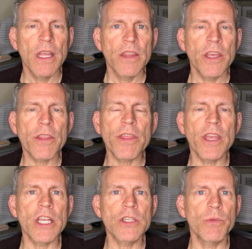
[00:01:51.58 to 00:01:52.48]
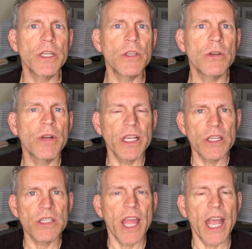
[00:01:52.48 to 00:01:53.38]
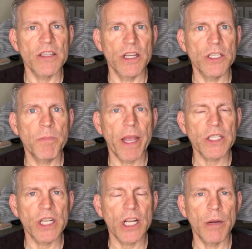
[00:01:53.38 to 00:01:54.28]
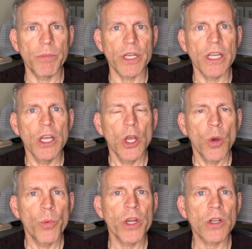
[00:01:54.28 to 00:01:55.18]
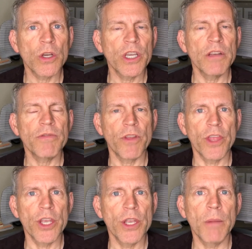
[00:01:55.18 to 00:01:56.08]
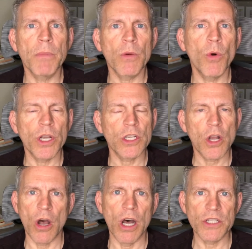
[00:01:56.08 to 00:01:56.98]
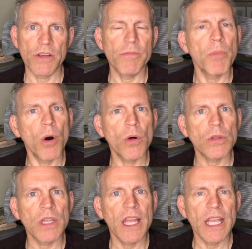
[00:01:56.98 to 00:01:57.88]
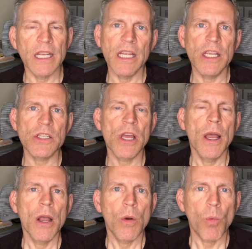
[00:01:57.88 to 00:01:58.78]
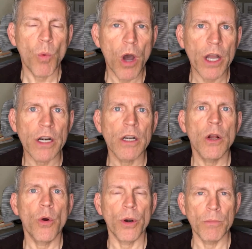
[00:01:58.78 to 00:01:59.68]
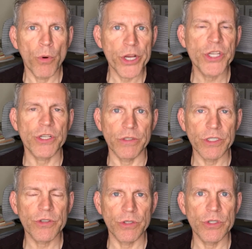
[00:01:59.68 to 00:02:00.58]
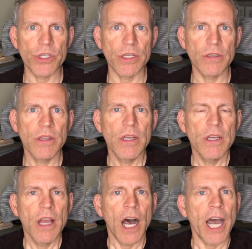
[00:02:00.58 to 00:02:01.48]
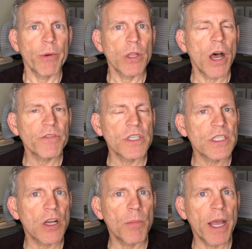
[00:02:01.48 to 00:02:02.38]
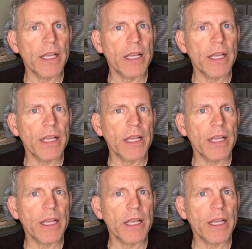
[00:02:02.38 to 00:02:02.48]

The other things we do is, as an inspection company, we're looking for the number one cause of mold, and it is water or moisture intrusion. I will often tell my